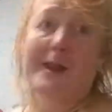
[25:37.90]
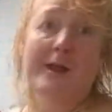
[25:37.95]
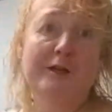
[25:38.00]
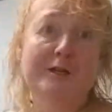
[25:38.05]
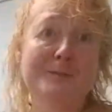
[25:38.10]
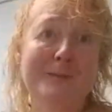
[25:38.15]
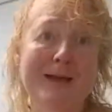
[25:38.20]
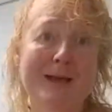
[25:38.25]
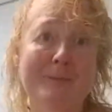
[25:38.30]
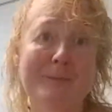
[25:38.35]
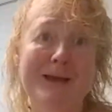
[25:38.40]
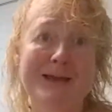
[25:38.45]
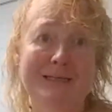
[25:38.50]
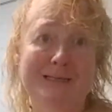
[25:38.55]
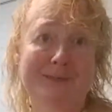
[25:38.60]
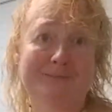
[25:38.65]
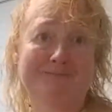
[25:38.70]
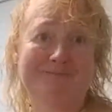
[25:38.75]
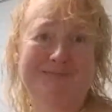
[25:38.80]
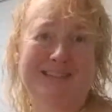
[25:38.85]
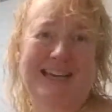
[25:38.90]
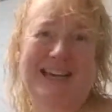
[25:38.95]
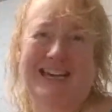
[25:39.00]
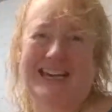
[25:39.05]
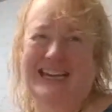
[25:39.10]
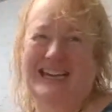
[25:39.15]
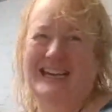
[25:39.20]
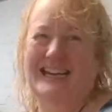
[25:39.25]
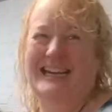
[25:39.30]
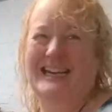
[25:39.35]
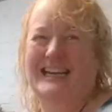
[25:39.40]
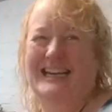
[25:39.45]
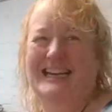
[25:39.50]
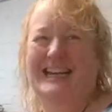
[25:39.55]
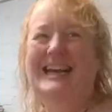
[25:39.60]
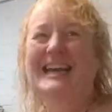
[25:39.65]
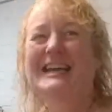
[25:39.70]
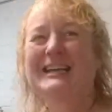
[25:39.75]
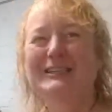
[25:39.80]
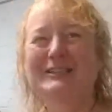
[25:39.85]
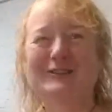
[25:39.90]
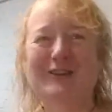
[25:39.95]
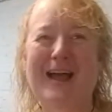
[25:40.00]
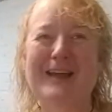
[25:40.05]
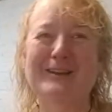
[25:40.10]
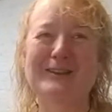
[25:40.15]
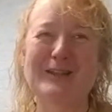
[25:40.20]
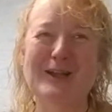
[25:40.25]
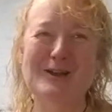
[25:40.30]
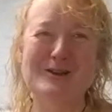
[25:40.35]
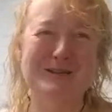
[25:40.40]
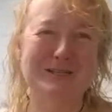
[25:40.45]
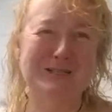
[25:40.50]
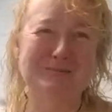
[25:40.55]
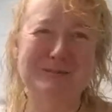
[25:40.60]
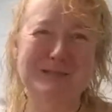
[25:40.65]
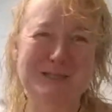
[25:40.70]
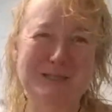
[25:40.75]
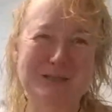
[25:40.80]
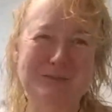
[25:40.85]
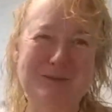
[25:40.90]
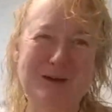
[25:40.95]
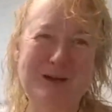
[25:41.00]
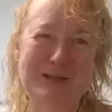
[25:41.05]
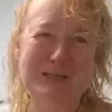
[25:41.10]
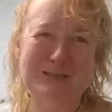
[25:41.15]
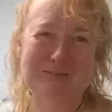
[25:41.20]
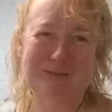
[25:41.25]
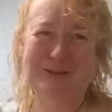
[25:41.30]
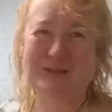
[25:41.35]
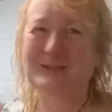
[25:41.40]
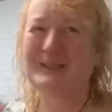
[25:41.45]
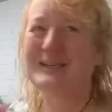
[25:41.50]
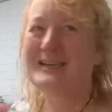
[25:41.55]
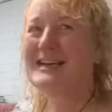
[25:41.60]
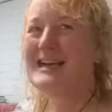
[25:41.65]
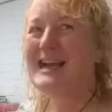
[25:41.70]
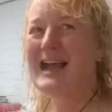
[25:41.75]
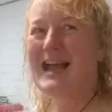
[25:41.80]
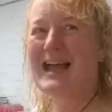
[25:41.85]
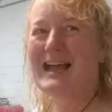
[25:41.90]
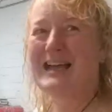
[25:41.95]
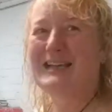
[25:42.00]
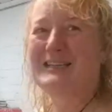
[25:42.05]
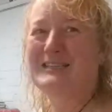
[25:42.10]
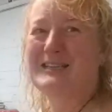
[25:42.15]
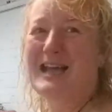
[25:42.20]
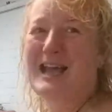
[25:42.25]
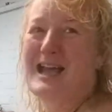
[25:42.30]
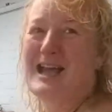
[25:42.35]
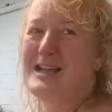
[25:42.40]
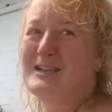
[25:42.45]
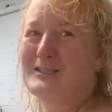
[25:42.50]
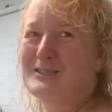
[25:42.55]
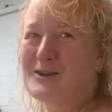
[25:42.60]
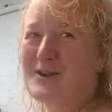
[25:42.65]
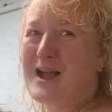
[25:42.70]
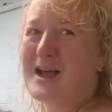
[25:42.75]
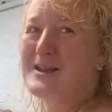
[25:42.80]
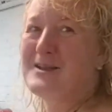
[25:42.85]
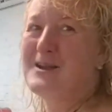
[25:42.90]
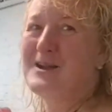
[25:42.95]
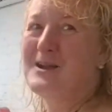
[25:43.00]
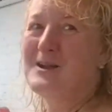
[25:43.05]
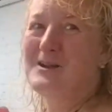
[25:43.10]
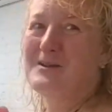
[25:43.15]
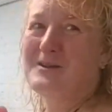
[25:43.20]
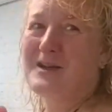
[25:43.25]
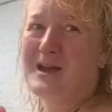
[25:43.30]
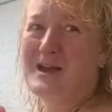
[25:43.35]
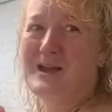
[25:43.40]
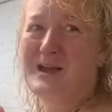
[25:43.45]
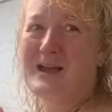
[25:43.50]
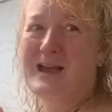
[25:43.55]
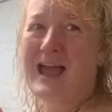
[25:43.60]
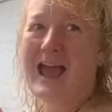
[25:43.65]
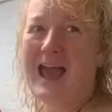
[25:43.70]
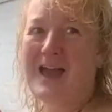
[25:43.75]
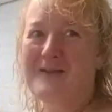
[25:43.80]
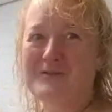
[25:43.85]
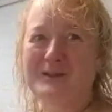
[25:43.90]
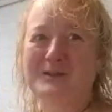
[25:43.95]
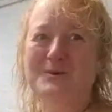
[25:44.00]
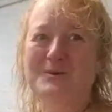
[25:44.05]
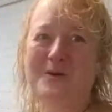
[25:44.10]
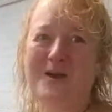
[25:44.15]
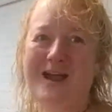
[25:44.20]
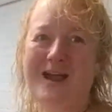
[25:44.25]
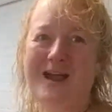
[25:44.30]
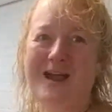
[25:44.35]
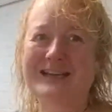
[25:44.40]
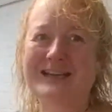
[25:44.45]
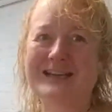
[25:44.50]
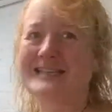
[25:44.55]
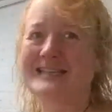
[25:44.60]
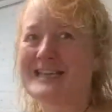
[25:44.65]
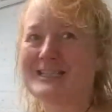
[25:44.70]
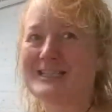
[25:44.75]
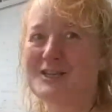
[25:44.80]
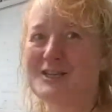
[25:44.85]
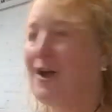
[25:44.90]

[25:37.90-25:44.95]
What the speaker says: not to make a mess. Try to learn as much as possible, and try to have it to where I can teach